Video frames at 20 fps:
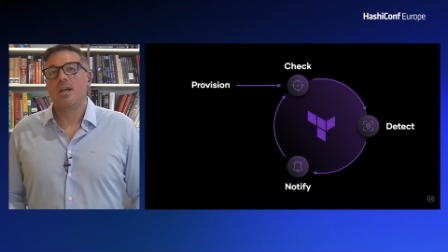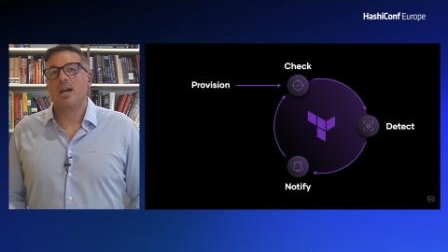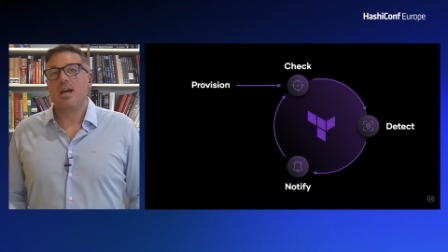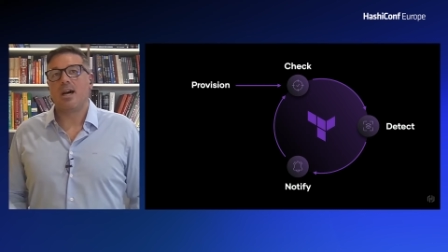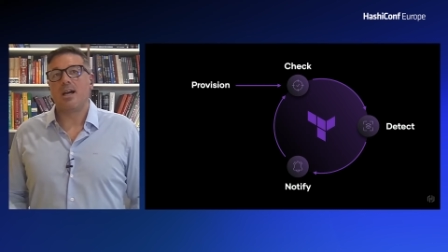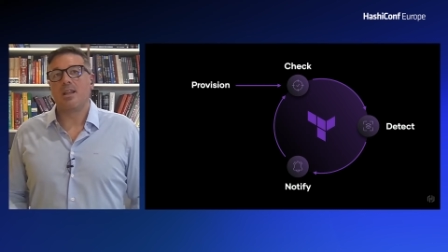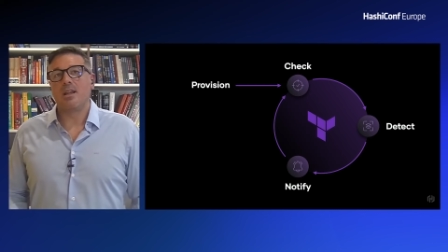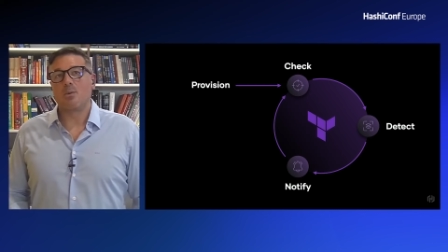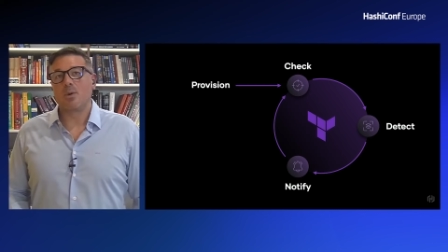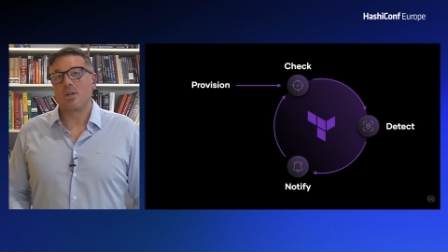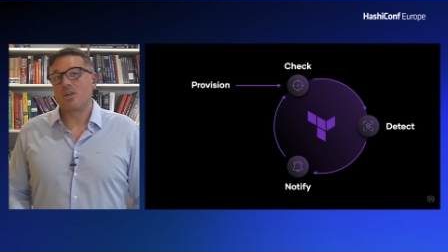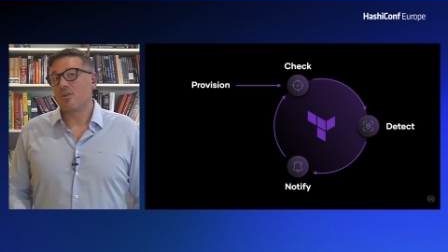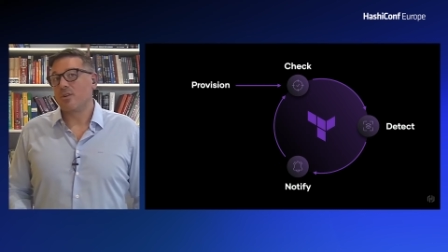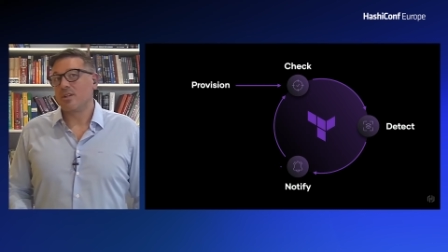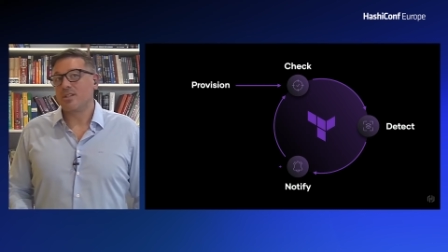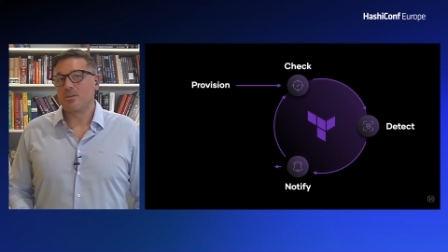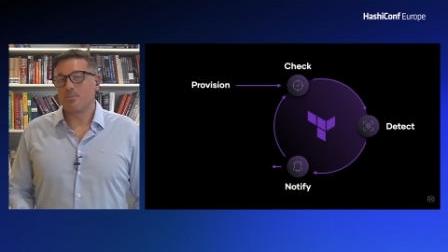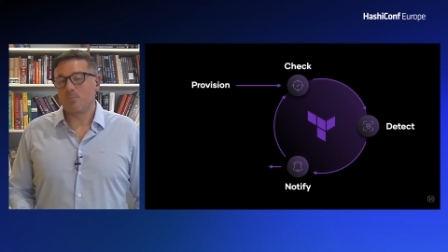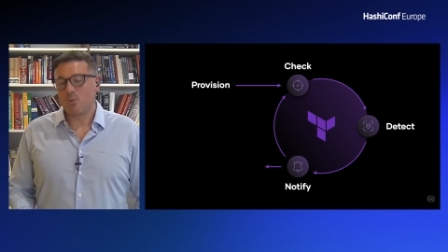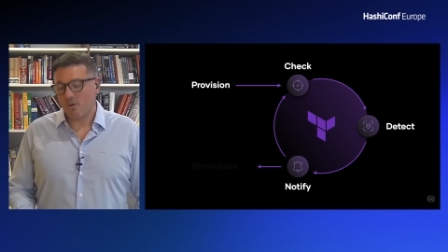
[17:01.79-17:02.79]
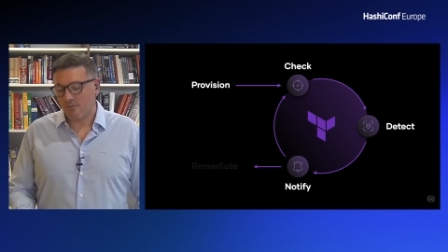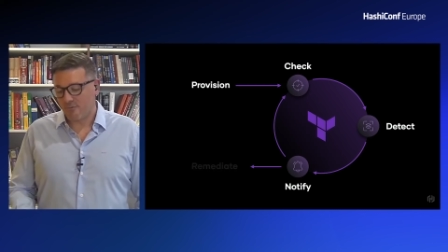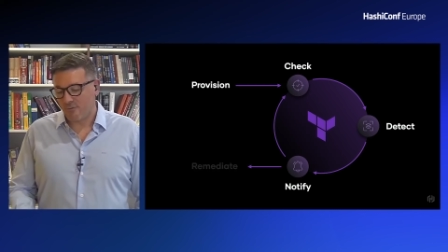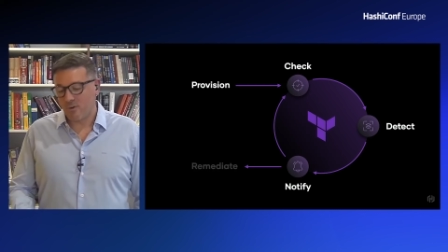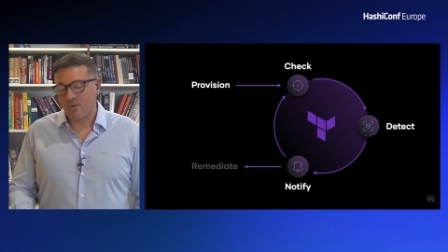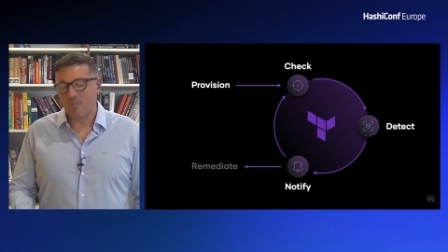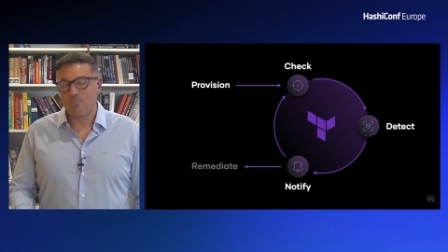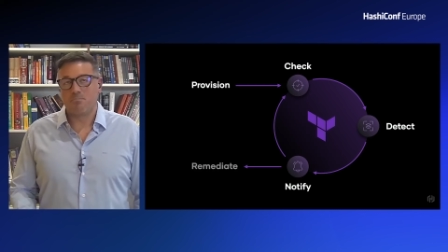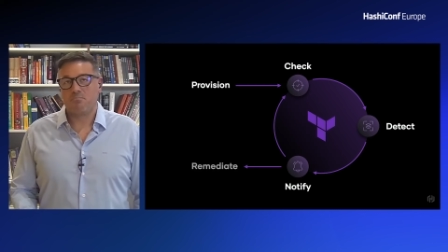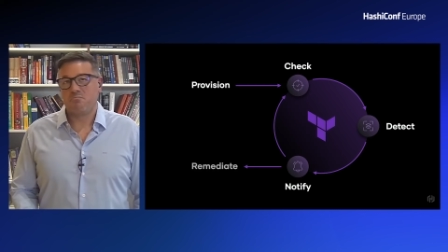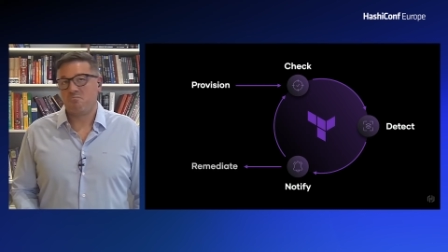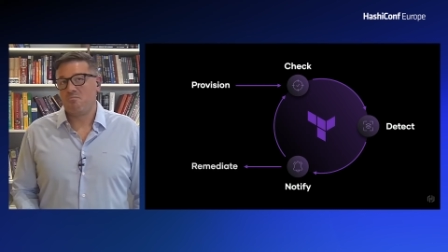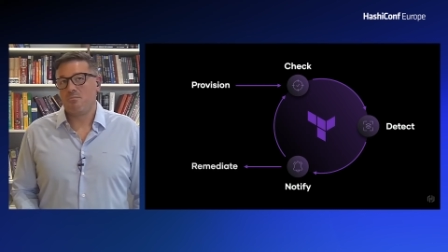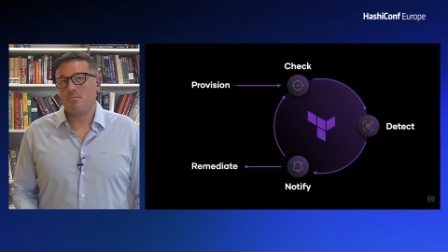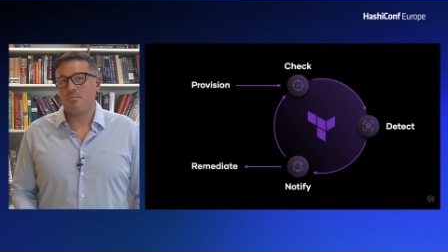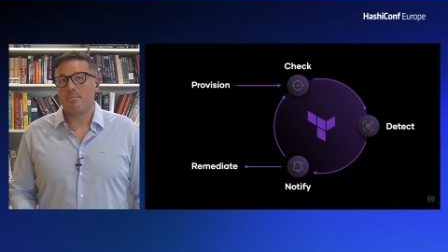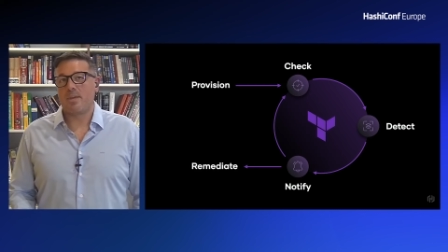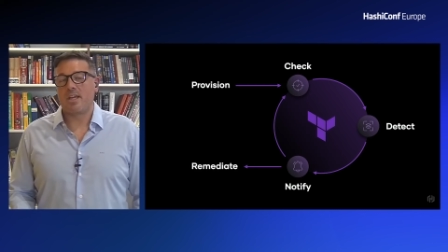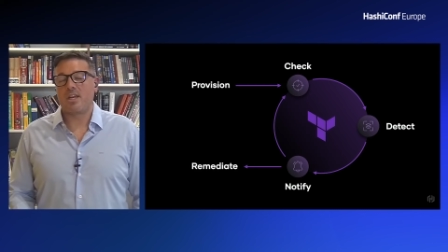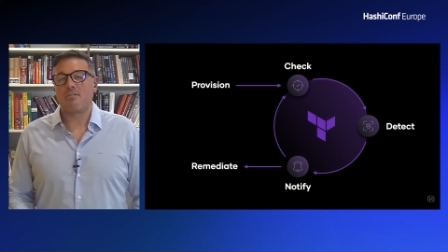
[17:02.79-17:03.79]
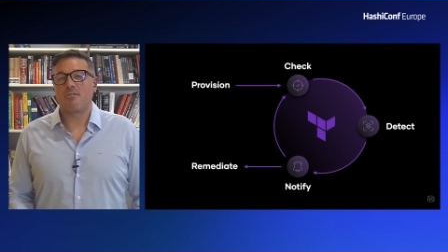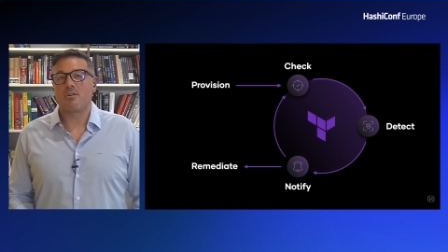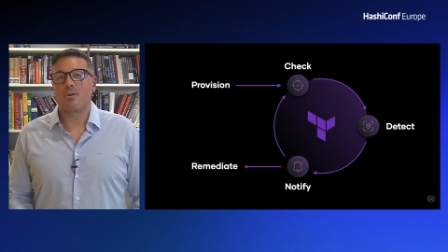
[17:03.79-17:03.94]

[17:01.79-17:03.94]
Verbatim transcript: uh, that we currently support for many